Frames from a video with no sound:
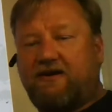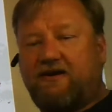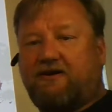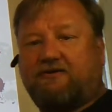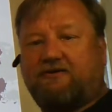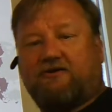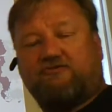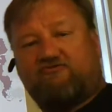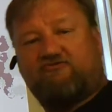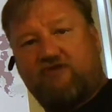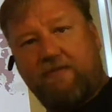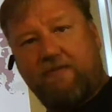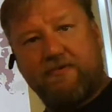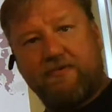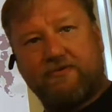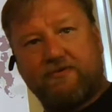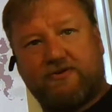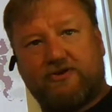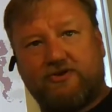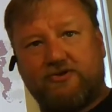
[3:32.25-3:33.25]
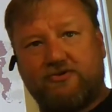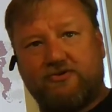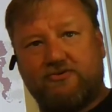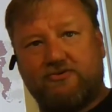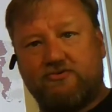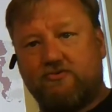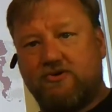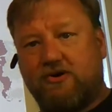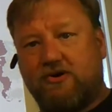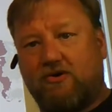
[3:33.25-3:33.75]
contribute to
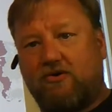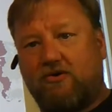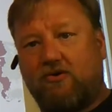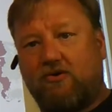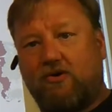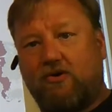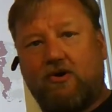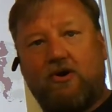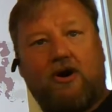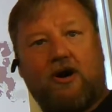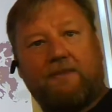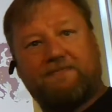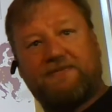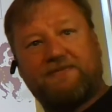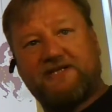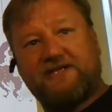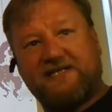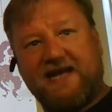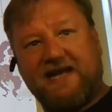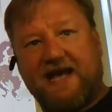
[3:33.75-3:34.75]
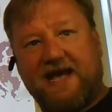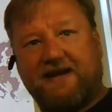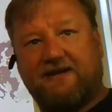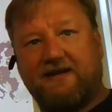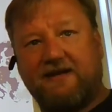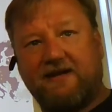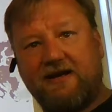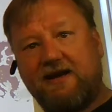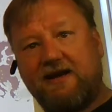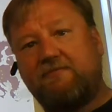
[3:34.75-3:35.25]
or upset
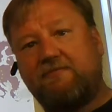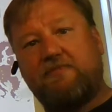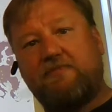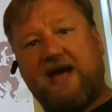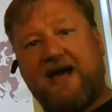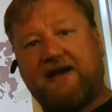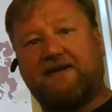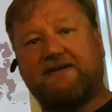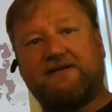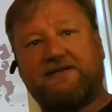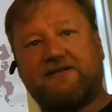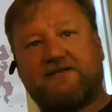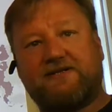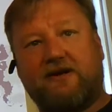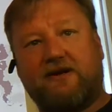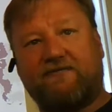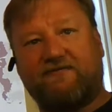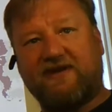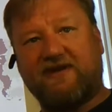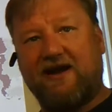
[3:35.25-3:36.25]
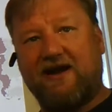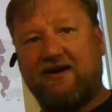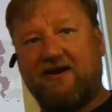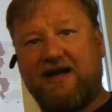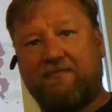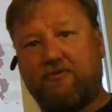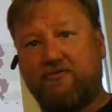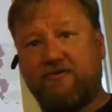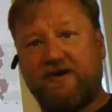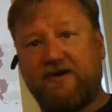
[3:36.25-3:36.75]
patterns of
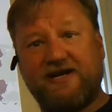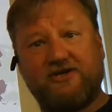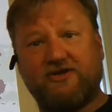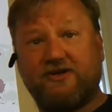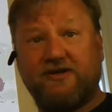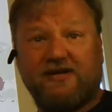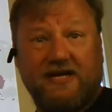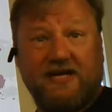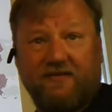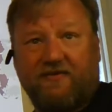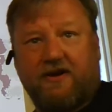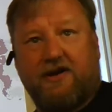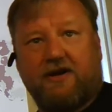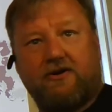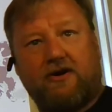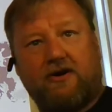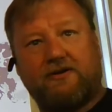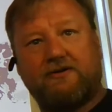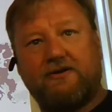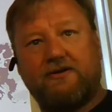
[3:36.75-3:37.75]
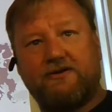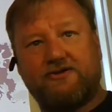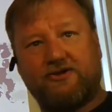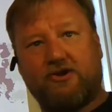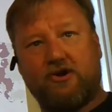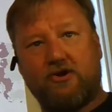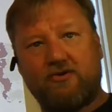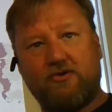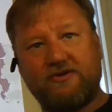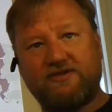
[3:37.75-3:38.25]
collaboration even in
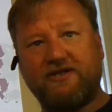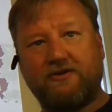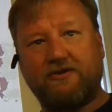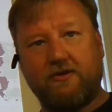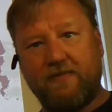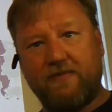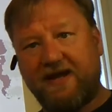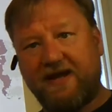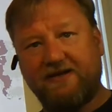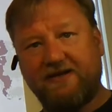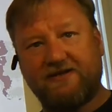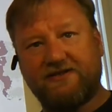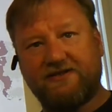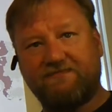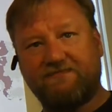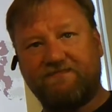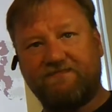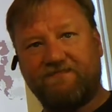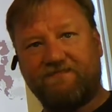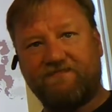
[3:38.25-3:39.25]
non-security domains?